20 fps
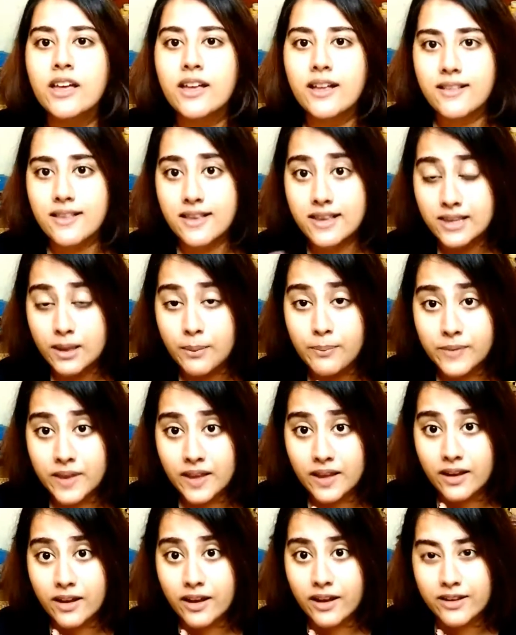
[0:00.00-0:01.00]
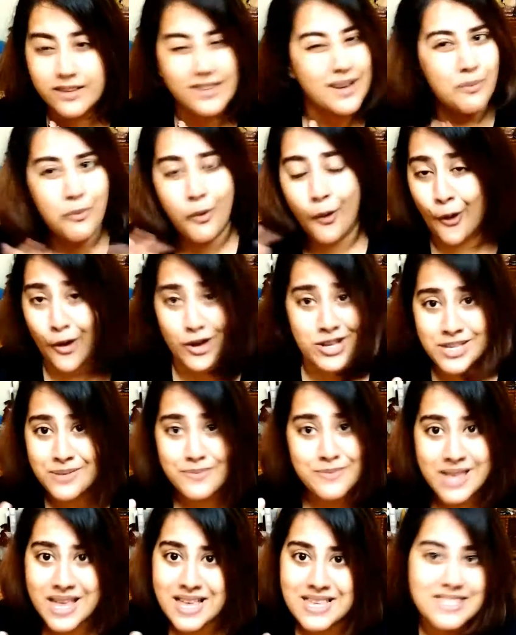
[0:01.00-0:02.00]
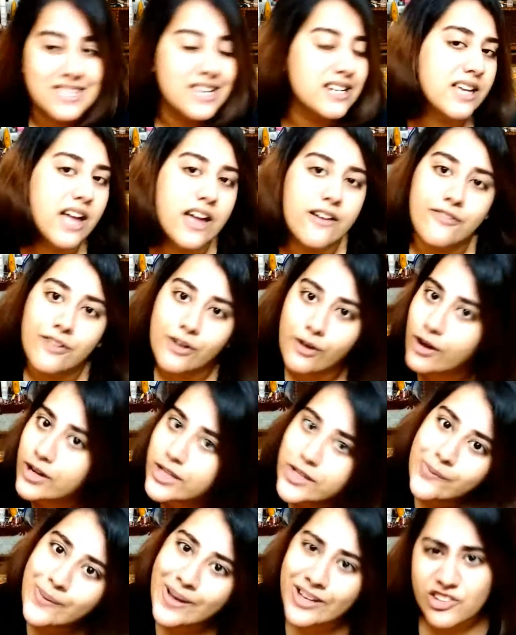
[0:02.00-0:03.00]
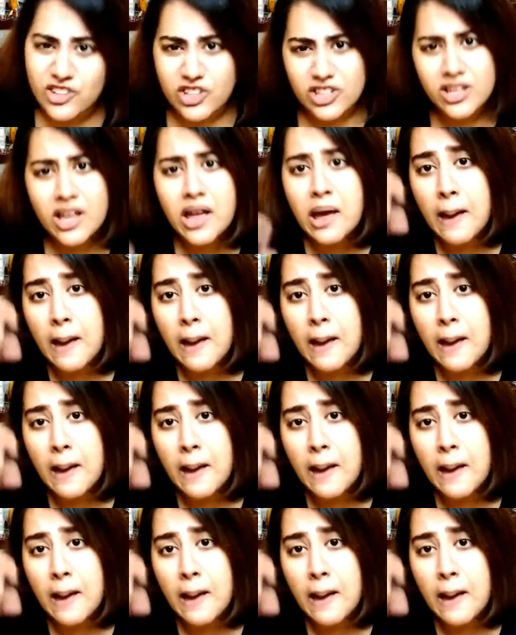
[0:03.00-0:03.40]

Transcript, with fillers: there's something some awesomeness that I forgot to mention